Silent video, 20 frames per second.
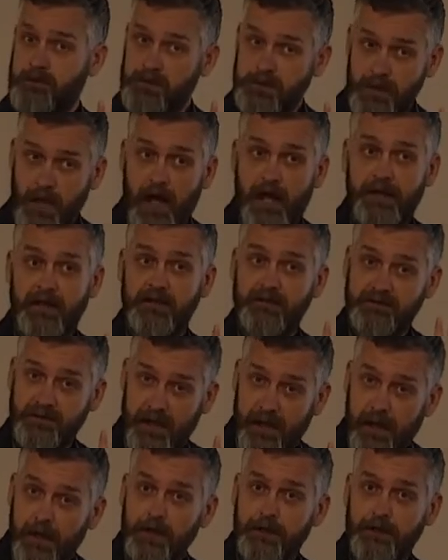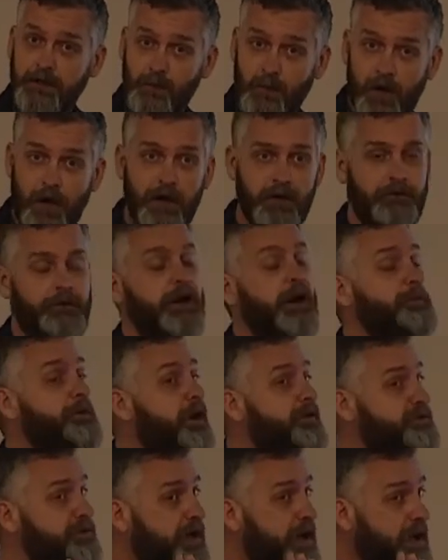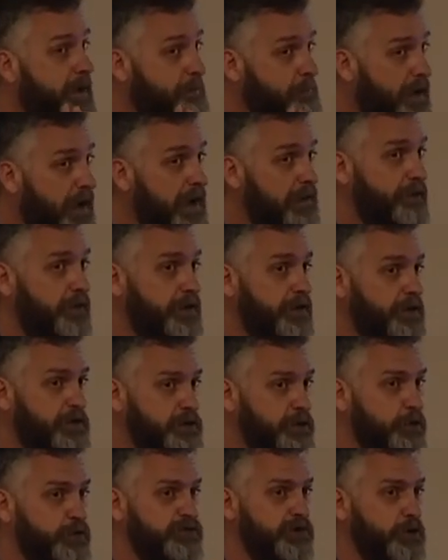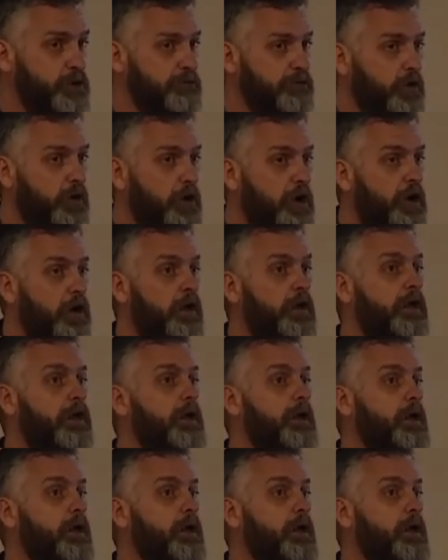not entirely wrong there. I'm not sure I buy the conclusion overall,